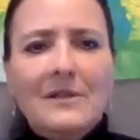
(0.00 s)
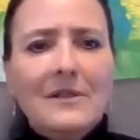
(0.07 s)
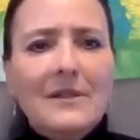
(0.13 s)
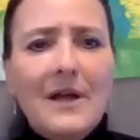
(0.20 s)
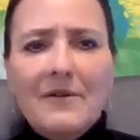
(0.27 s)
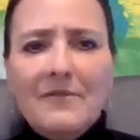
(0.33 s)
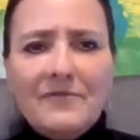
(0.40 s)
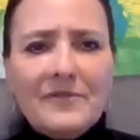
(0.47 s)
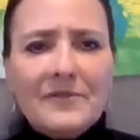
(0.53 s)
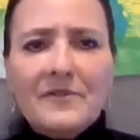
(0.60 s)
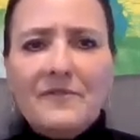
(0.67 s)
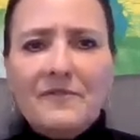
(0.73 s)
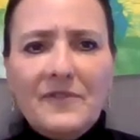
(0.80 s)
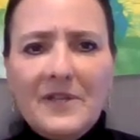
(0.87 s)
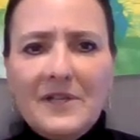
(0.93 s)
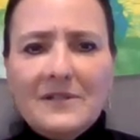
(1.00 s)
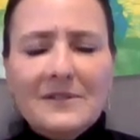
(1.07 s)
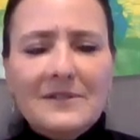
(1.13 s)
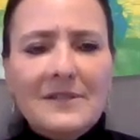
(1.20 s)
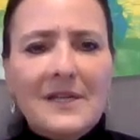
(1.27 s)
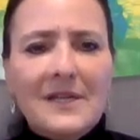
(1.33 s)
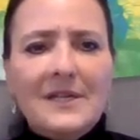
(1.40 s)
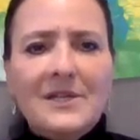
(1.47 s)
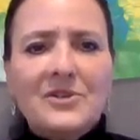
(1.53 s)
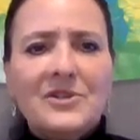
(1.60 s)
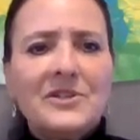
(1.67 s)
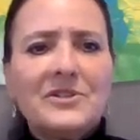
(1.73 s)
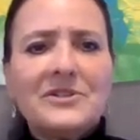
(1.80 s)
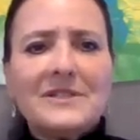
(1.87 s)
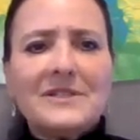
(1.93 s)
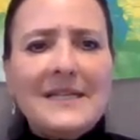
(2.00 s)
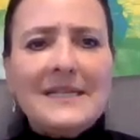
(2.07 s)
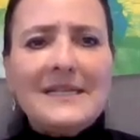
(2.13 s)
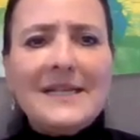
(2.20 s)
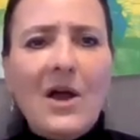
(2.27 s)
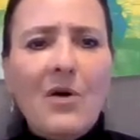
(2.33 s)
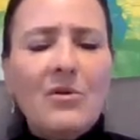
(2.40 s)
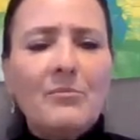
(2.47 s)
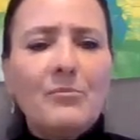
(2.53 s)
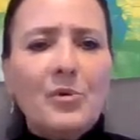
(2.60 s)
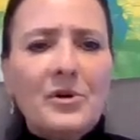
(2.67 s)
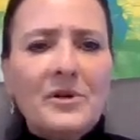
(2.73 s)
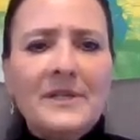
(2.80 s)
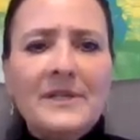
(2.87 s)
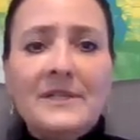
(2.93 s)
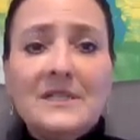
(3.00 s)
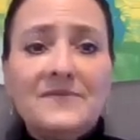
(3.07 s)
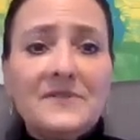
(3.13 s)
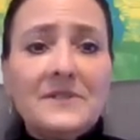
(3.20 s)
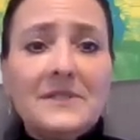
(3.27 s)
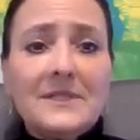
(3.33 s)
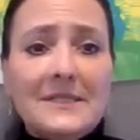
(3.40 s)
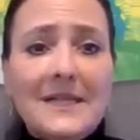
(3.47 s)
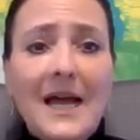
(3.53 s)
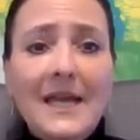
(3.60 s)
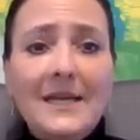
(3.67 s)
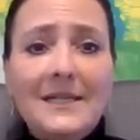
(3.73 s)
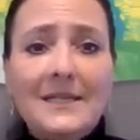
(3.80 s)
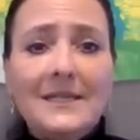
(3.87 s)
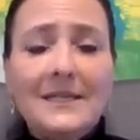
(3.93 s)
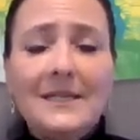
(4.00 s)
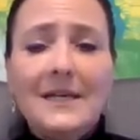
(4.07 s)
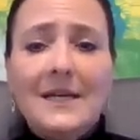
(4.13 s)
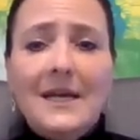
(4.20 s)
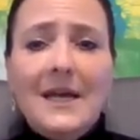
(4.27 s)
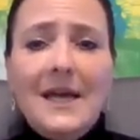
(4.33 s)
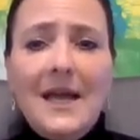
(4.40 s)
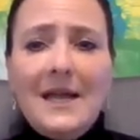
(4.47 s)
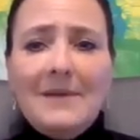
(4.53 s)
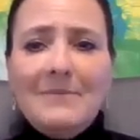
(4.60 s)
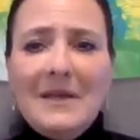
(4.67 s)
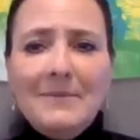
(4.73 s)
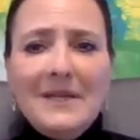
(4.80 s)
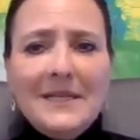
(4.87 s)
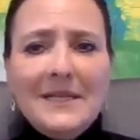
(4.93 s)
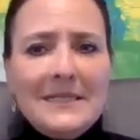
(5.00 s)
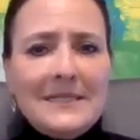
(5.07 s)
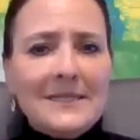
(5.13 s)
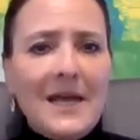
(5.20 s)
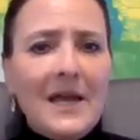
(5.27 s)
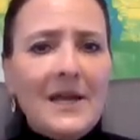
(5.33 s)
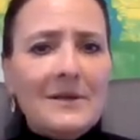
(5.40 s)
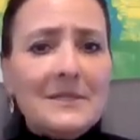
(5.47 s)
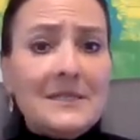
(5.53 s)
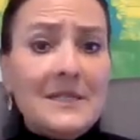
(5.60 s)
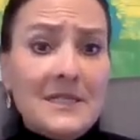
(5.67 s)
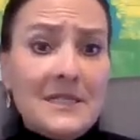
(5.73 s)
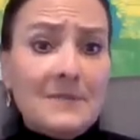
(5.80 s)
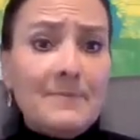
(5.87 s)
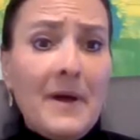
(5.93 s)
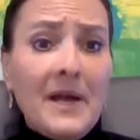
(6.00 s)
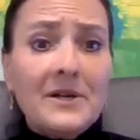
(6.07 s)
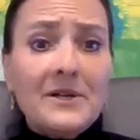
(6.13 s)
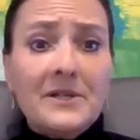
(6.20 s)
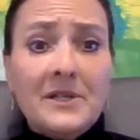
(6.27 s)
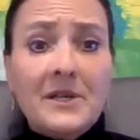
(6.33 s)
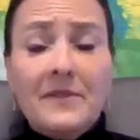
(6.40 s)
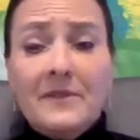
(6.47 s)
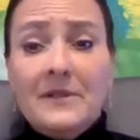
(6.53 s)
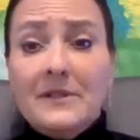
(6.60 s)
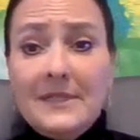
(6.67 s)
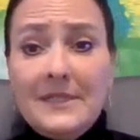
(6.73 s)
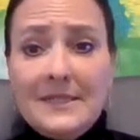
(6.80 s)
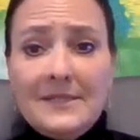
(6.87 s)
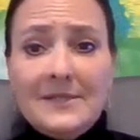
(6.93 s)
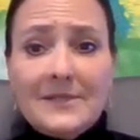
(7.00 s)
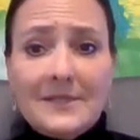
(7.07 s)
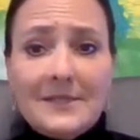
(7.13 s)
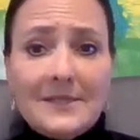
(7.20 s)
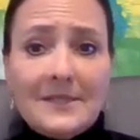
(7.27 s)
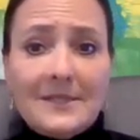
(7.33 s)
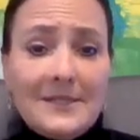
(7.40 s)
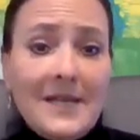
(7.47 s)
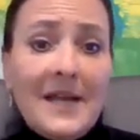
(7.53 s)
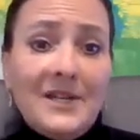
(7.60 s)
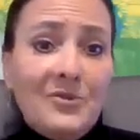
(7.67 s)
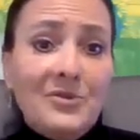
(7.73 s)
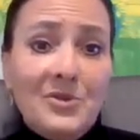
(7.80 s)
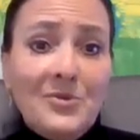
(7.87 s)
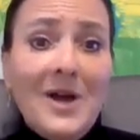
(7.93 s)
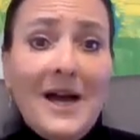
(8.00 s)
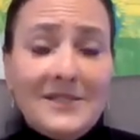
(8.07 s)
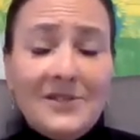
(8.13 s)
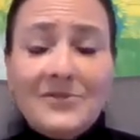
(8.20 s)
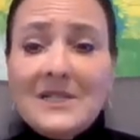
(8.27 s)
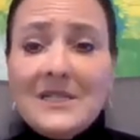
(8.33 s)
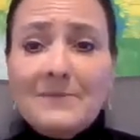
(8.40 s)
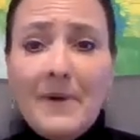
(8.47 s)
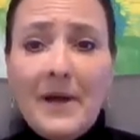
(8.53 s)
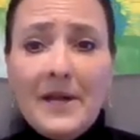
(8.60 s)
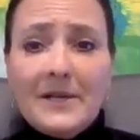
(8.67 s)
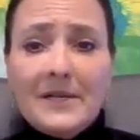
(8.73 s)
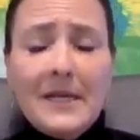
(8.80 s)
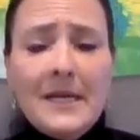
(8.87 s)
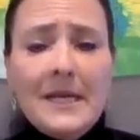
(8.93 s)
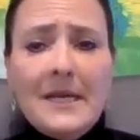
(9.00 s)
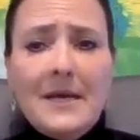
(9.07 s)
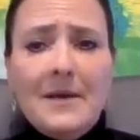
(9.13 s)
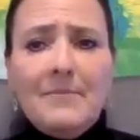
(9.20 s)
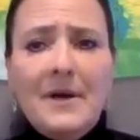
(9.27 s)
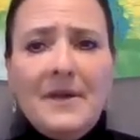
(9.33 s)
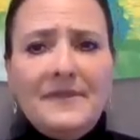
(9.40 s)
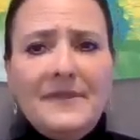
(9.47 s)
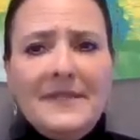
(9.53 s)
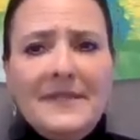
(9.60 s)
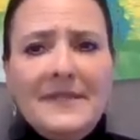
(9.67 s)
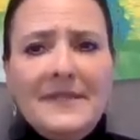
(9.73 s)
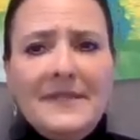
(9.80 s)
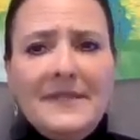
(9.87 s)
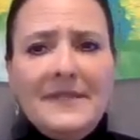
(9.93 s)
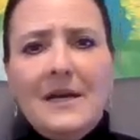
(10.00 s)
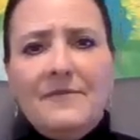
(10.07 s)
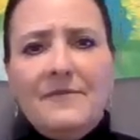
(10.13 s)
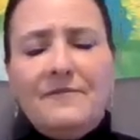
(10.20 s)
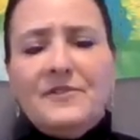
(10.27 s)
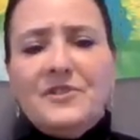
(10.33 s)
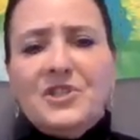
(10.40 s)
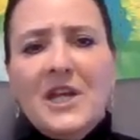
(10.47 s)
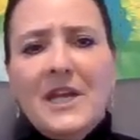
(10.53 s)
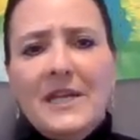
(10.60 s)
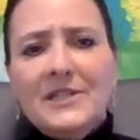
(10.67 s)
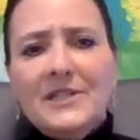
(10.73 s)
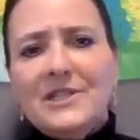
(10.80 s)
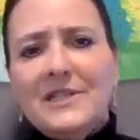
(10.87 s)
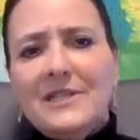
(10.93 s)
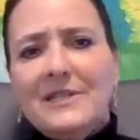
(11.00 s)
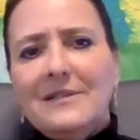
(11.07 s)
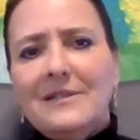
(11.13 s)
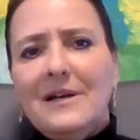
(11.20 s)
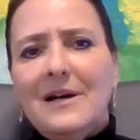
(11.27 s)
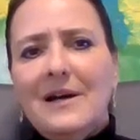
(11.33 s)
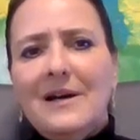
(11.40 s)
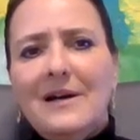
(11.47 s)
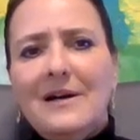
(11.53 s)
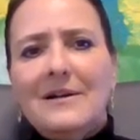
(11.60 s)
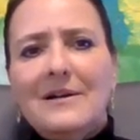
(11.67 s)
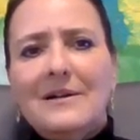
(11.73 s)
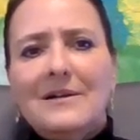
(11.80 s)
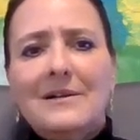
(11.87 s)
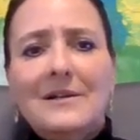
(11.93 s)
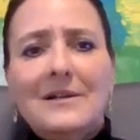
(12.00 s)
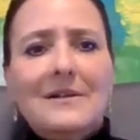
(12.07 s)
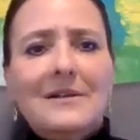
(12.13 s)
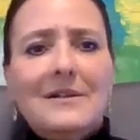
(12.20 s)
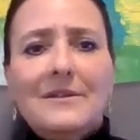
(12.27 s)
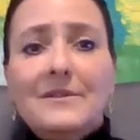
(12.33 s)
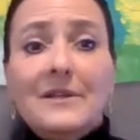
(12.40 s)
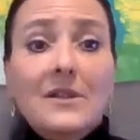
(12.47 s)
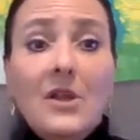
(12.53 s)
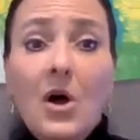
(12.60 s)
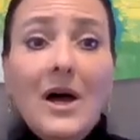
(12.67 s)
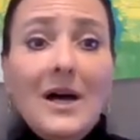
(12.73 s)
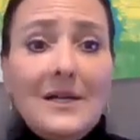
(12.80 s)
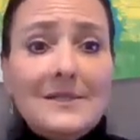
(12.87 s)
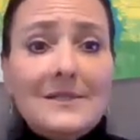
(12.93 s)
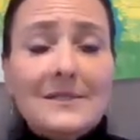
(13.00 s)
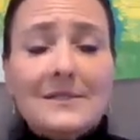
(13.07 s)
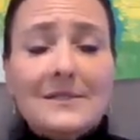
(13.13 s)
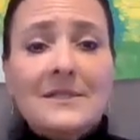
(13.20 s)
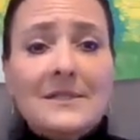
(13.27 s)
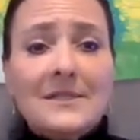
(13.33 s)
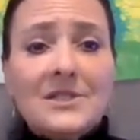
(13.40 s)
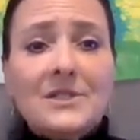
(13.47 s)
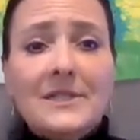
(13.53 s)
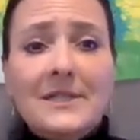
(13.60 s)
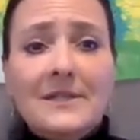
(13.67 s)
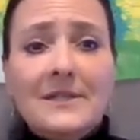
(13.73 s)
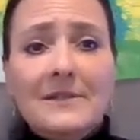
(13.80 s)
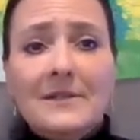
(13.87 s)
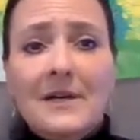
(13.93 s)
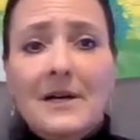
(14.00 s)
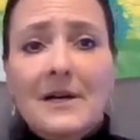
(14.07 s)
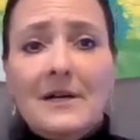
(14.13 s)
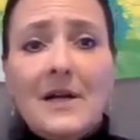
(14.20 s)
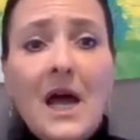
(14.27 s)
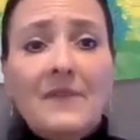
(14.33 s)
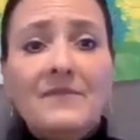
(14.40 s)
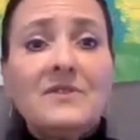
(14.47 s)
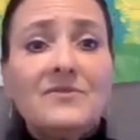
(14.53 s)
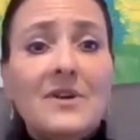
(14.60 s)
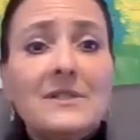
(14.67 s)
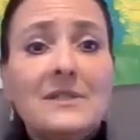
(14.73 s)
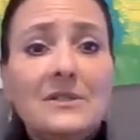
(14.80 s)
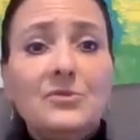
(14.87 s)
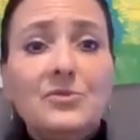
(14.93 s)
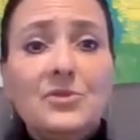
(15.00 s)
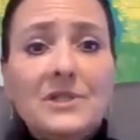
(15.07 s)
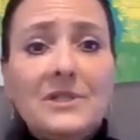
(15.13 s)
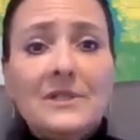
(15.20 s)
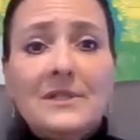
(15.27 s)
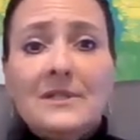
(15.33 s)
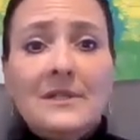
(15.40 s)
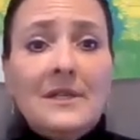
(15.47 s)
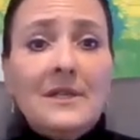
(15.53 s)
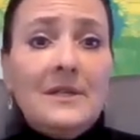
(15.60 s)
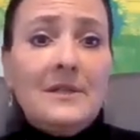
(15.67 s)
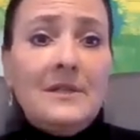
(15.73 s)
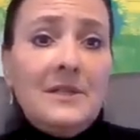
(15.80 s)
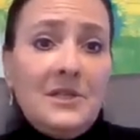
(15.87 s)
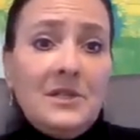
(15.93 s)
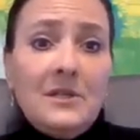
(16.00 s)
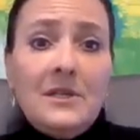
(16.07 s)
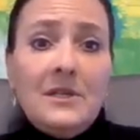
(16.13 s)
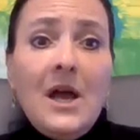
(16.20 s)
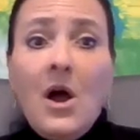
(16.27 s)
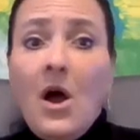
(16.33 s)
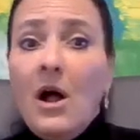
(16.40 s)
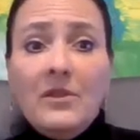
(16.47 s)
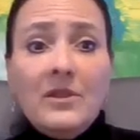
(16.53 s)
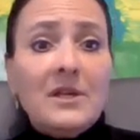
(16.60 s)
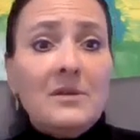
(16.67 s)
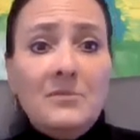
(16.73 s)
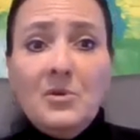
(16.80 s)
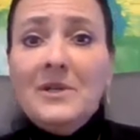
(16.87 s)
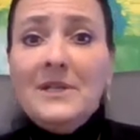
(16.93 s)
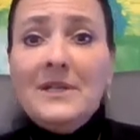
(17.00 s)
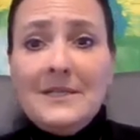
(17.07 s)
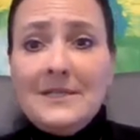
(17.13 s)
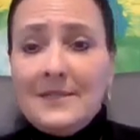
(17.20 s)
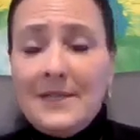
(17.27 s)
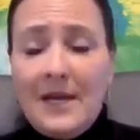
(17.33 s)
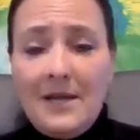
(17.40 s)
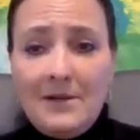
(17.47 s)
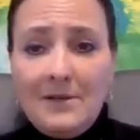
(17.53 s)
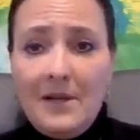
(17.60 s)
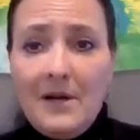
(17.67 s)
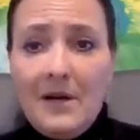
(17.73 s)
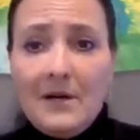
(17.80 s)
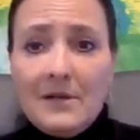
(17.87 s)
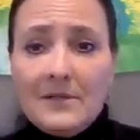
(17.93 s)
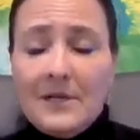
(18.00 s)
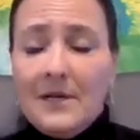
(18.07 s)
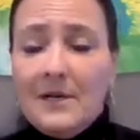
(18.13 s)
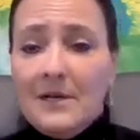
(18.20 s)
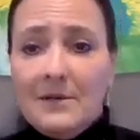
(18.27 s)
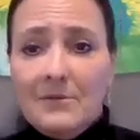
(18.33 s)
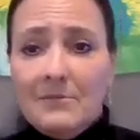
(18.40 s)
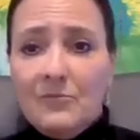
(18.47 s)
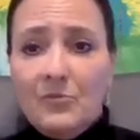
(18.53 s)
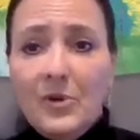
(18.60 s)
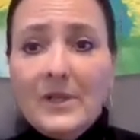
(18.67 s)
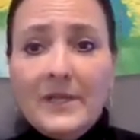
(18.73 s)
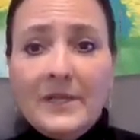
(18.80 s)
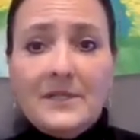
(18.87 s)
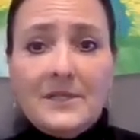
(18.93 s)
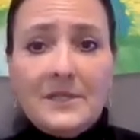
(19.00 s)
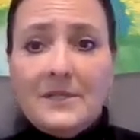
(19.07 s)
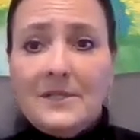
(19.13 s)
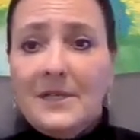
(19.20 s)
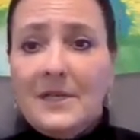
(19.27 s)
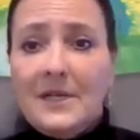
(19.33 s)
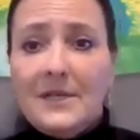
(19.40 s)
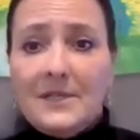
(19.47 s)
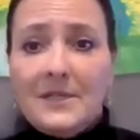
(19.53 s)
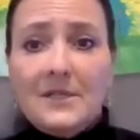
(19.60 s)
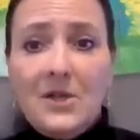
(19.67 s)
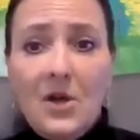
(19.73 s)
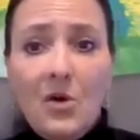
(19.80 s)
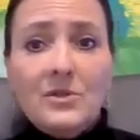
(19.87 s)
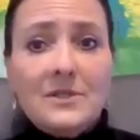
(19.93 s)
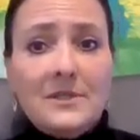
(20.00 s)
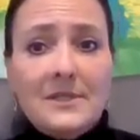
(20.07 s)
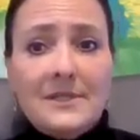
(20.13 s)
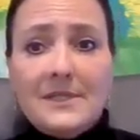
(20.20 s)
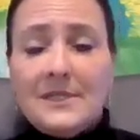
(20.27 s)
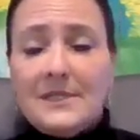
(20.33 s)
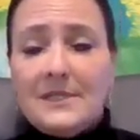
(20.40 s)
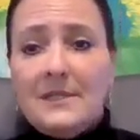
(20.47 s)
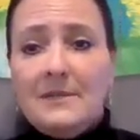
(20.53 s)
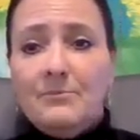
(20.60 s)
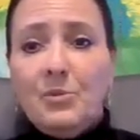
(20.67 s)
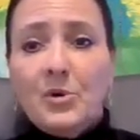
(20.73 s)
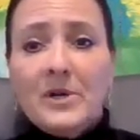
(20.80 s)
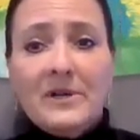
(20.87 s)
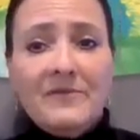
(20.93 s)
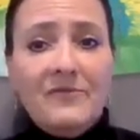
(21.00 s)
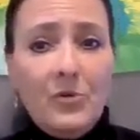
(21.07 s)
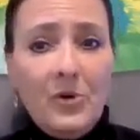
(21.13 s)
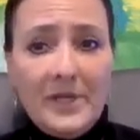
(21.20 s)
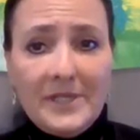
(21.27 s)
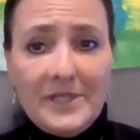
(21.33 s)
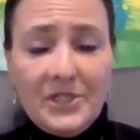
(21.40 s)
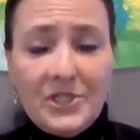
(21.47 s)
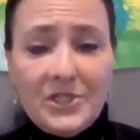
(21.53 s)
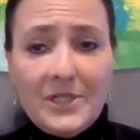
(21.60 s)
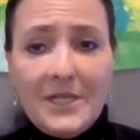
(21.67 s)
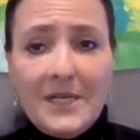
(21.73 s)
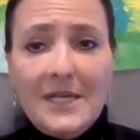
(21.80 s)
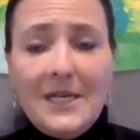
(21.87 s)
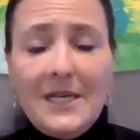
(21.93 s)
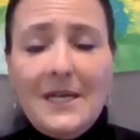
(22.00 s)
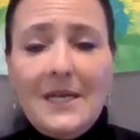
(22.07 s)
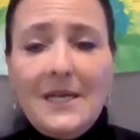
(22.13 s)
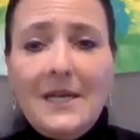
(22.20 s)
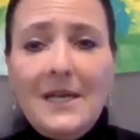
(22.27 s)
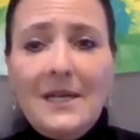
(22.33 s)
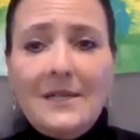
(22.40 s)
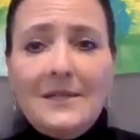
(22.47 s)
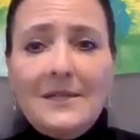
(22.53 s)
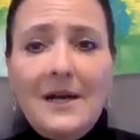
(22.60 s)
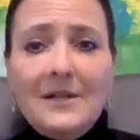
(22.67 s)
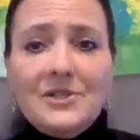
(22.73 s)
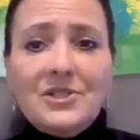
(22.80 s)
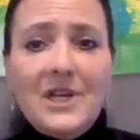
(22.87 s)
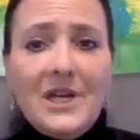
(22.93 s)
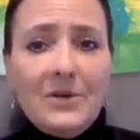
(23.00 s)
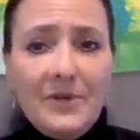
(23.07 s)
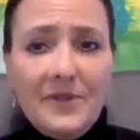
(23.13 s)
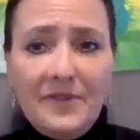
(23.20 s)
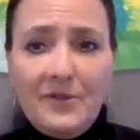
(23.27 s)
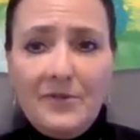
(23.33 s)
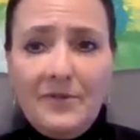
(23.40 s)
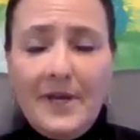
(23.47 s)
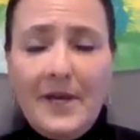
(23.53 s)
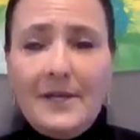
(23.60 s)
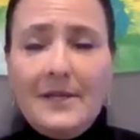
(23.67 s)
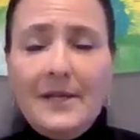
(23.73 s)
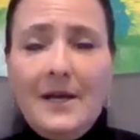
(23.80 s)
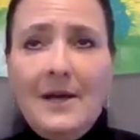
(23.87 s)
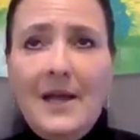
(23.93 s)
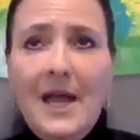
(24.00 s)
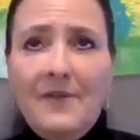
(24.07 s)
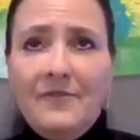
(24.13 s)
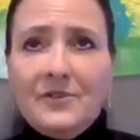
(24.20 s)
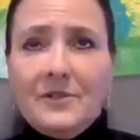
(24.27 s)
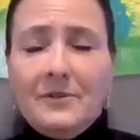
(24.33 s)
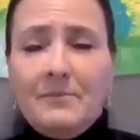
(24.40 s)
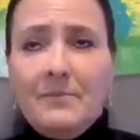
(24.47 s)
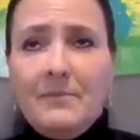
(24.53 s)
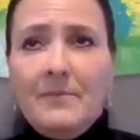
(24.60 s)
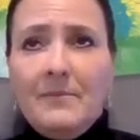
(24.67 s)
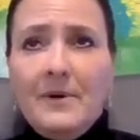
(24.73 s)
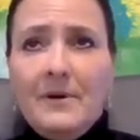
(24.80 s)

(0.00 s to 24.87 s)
love for the field and your understanding how important it is for society, and maybe to inspire the listeners, because I know you guys are inspired, by thinking of changing the laws concerning conflict resolution in all the communities that are willing to go to this important voyage. And I'll share with you that after